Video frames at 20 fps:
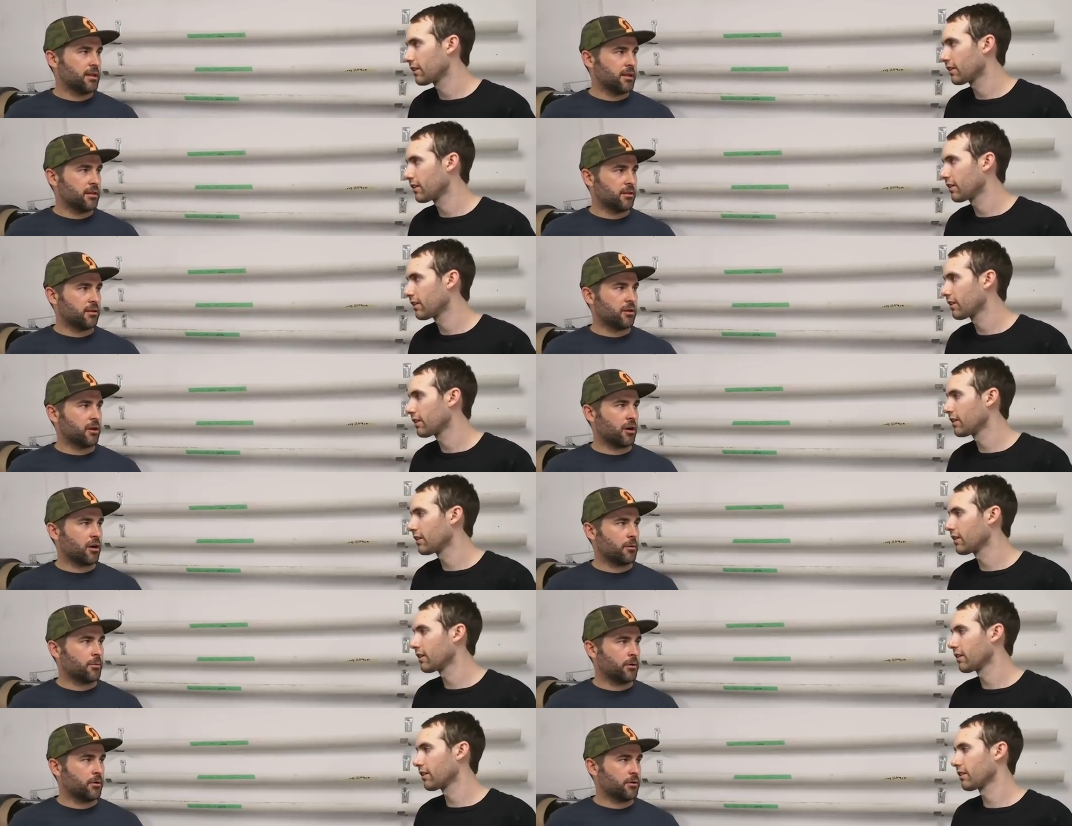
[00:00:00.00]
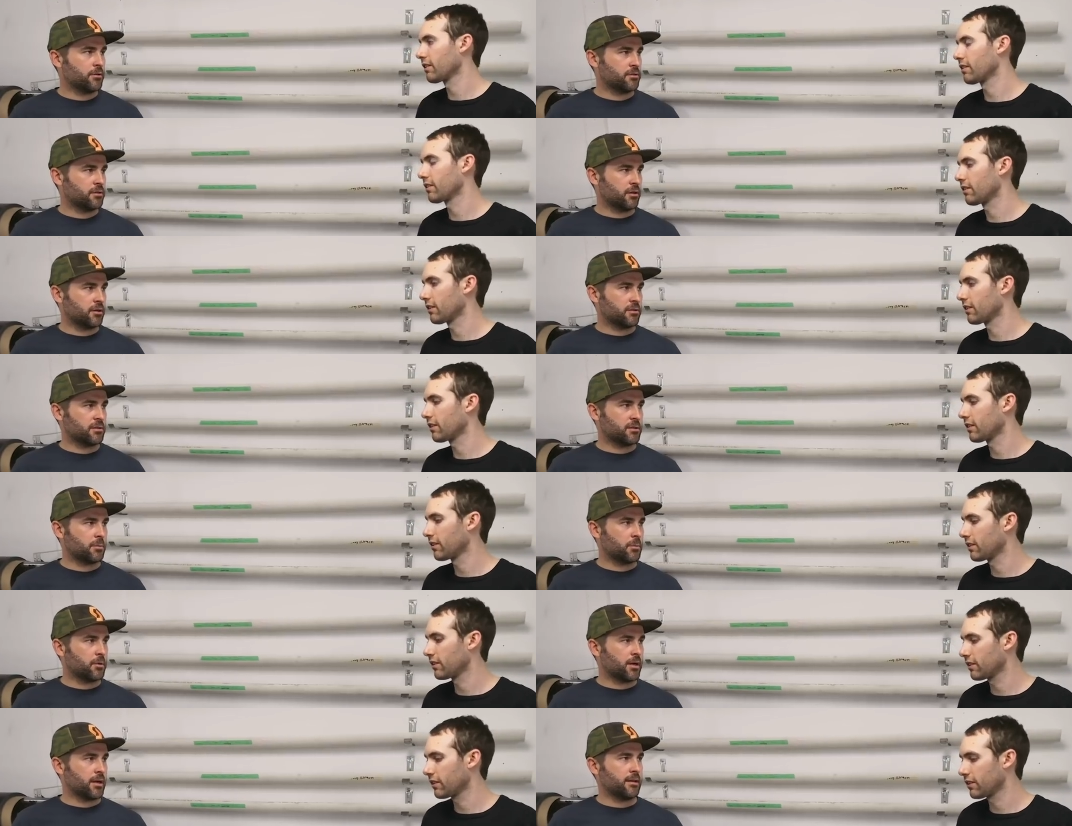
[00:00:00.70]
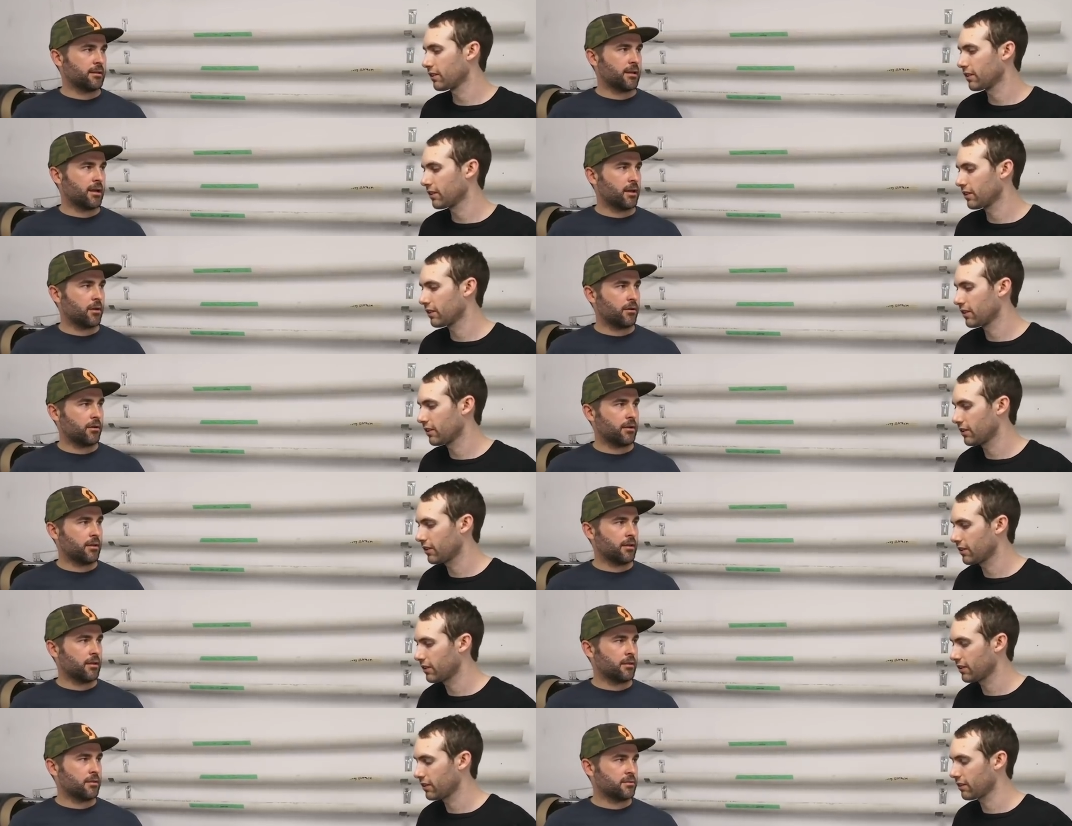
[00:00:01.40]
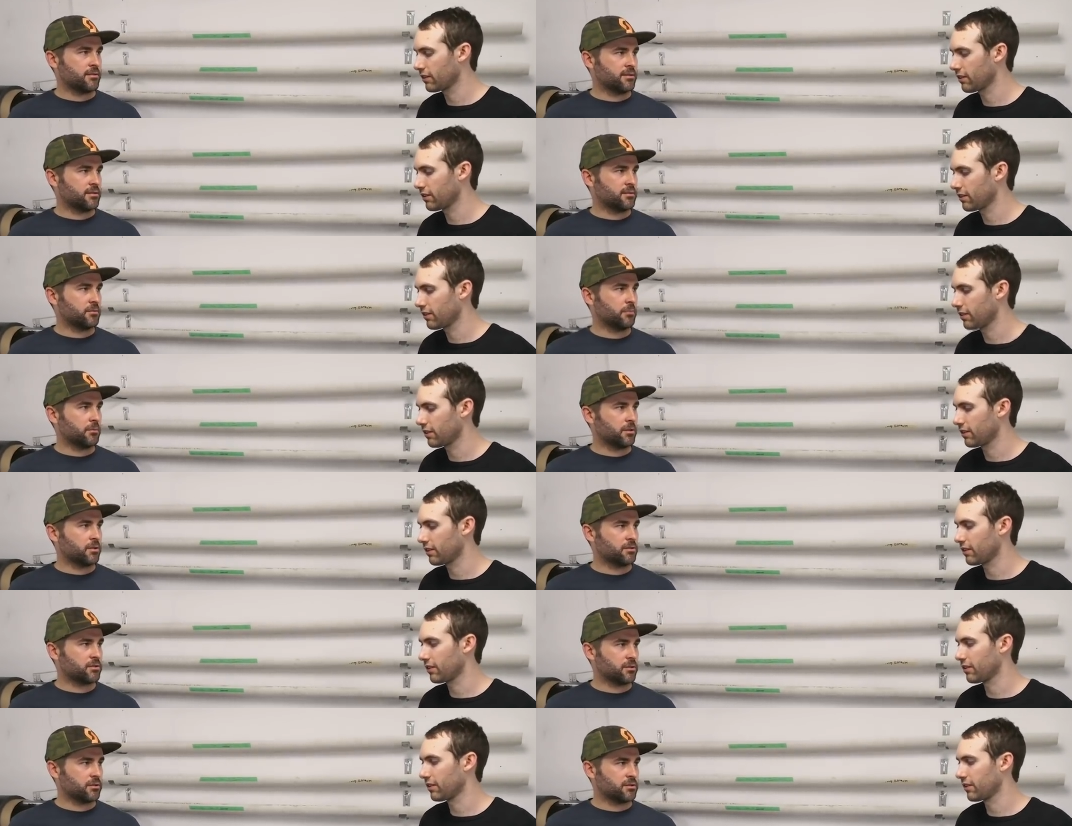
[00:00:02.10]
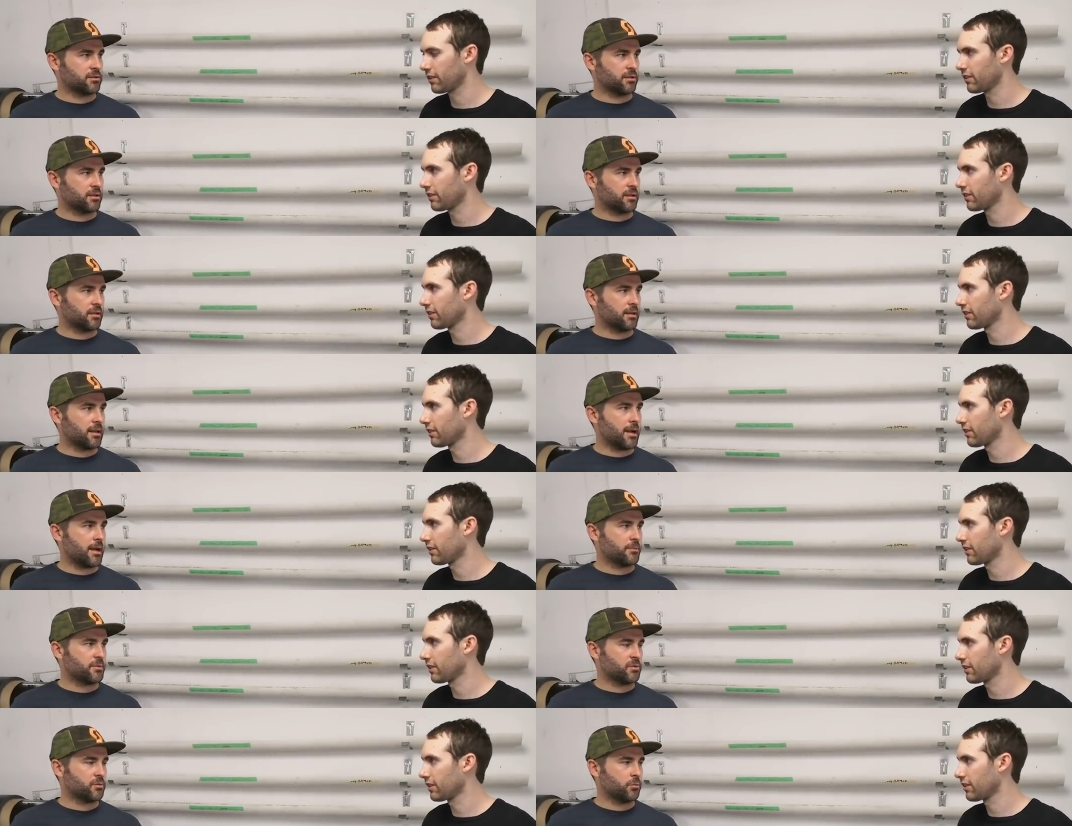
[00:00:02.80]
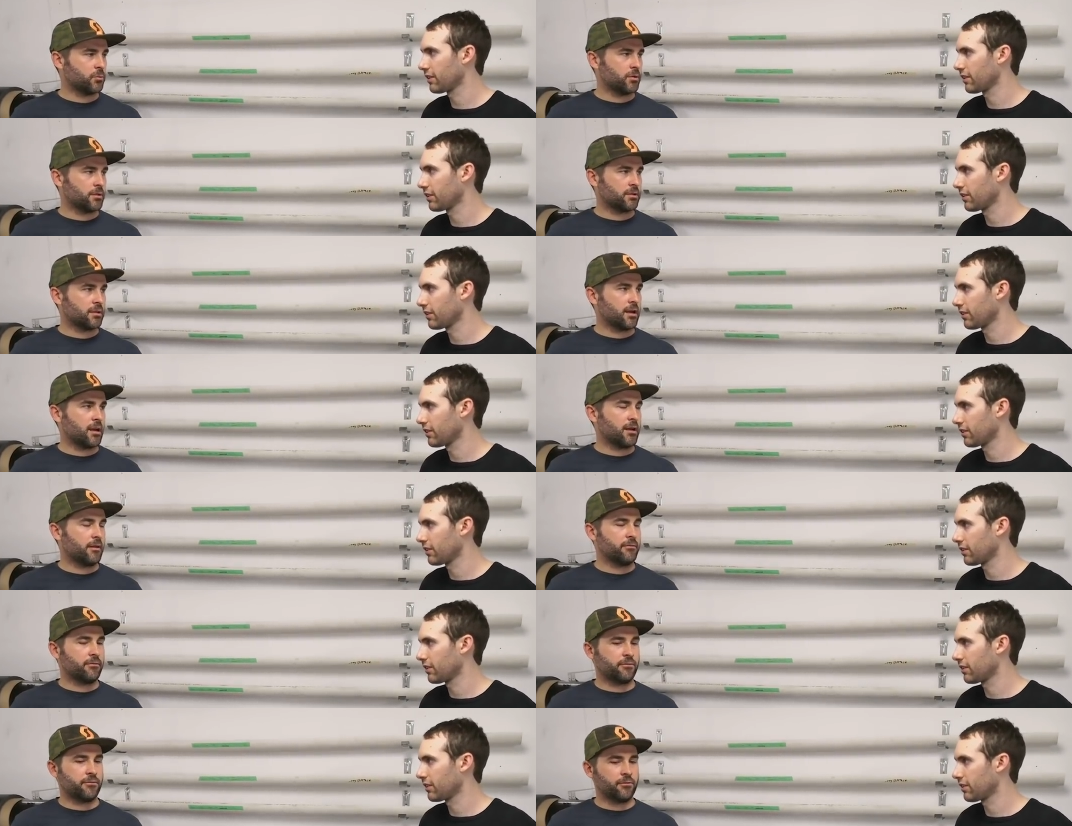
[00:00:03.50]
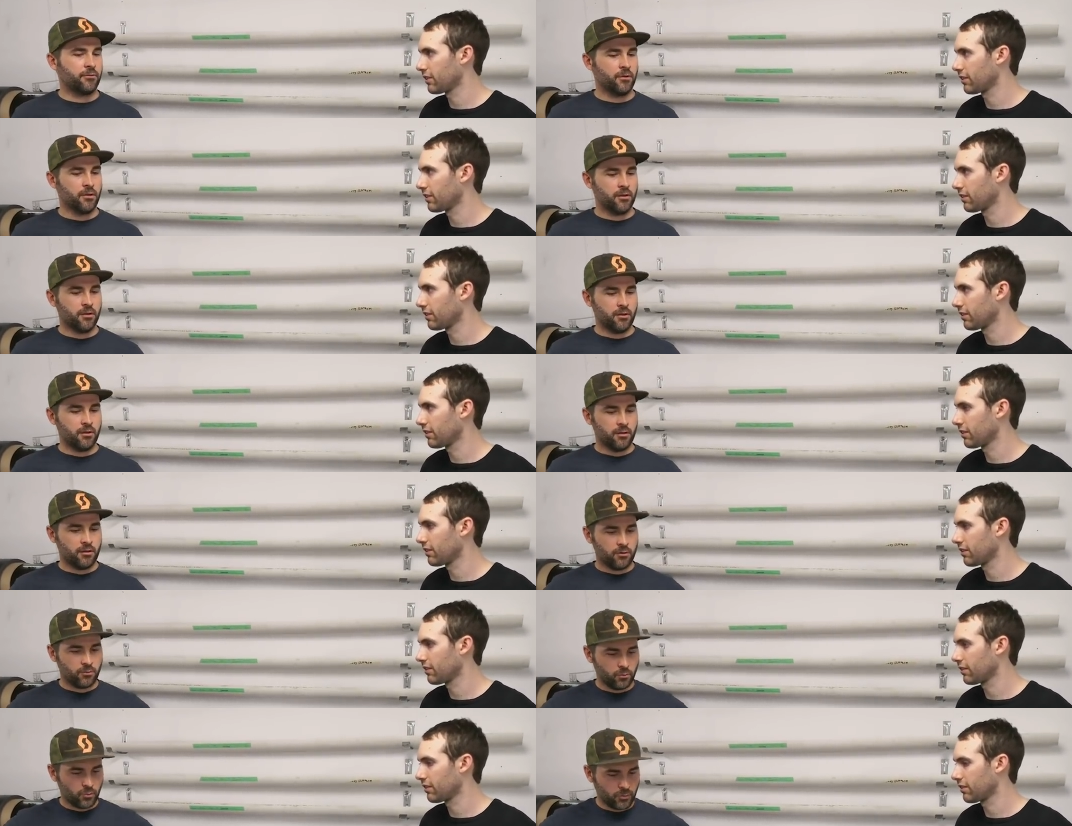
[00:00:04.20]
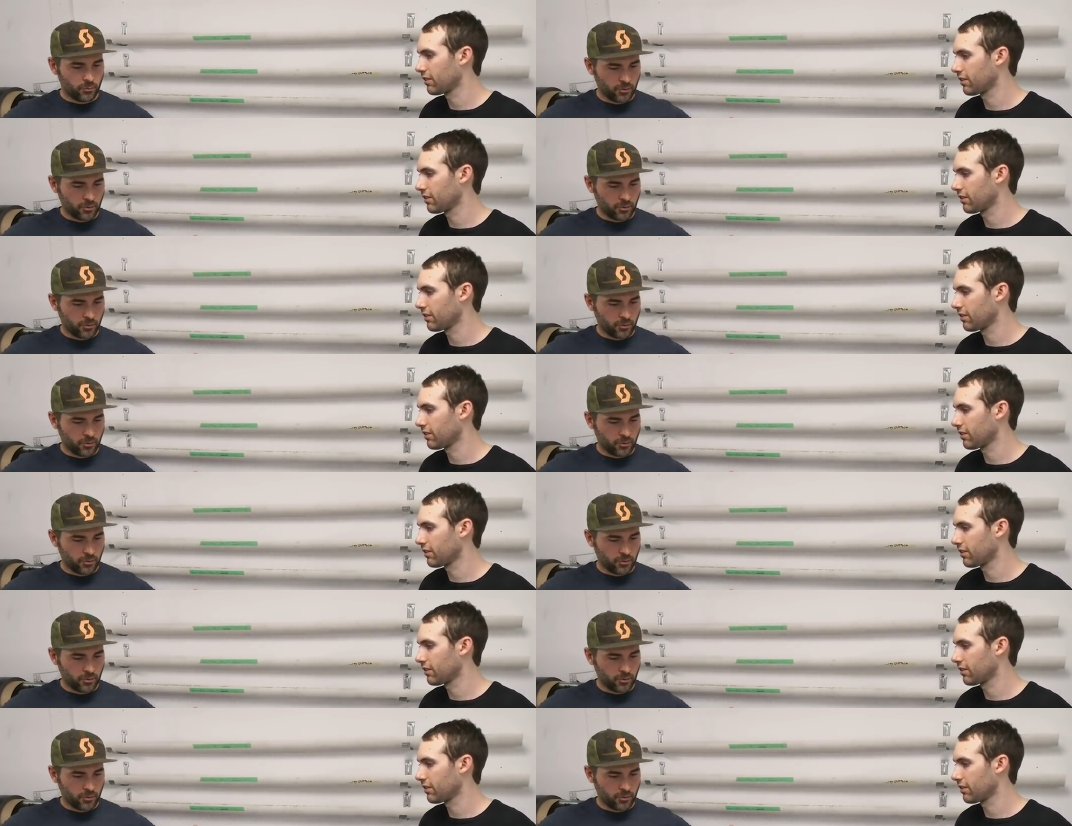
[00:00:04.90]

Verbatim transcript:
Speaker 1: in the carbonator starts to break down and the system starts to collapse, what kind of what